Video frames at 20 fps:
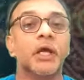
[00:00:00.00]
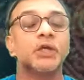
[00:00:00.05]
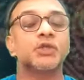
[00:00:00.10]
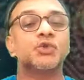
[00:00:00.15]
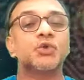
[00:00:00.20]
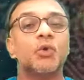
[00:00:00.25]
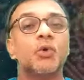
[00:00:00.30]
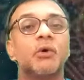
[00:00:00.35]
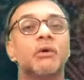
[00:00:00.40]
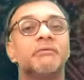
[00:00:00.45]

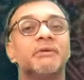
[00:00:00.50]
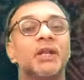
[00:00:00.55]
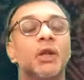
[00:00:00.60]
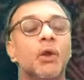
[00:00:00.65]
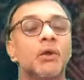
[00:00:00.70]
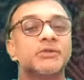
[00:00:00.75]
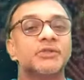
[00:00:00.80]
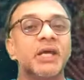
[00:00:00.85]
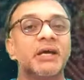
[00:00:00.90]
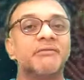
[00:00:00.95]
So will
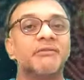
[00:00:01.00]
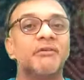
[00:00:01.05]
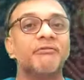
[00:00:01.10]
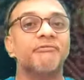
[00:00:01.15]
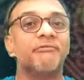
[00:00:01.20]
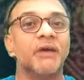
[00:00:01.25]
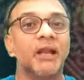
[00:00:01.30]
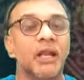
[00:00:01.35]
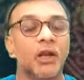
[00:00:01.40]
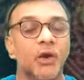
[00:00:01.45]
also have
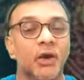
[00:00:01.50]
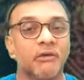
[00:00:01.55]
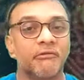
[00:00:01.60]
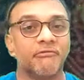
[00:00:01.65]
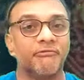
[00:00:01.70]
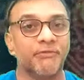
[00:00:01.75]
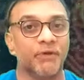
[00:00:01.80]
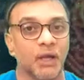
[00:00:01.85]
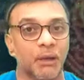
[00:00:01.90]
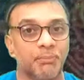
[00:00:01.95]
a lot
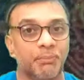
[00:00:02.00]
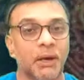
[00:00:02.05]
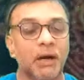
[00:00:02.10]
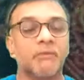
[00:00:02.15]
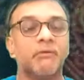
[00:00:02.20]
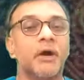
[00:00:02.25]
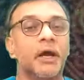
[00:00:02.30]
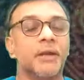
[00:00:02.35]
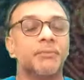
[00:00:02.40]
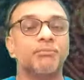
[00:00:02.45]
of
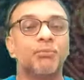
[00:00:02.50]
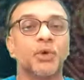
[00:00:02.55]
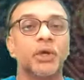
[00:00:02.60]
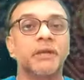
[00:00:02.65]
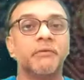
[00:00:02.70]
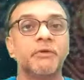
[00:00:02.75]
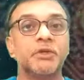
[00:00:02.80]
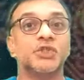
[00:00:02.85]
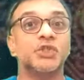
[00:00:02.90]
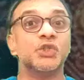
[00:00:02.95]
willpower and
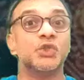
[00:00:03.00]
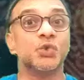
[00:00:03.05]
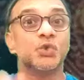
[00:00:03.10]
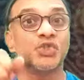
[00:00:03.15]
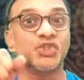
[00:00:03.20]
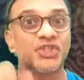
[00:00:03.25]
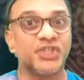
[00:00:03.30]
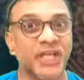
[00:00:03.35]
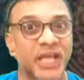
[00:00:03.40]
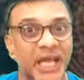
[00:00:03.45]
motivation to
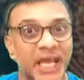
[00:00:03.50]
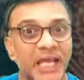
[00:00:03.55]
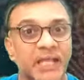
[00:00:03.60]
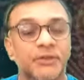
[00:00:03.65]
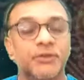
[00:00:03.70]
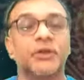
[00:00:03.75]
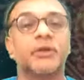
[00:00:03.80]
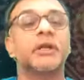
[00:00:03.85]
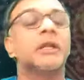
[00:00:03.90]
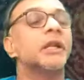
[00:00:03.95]
stay
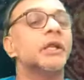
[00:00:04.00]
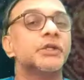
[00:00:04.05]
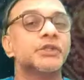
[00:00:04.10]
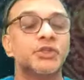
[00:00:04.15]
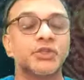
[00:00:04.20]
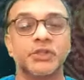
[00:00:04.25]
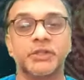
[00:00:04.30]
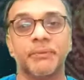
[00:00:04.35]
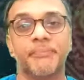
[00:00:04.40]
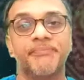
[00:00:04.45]
in the
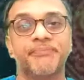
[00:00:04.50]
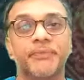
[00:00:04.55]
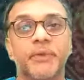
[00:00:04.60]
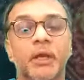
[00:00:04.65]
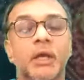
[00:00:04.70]
relationship.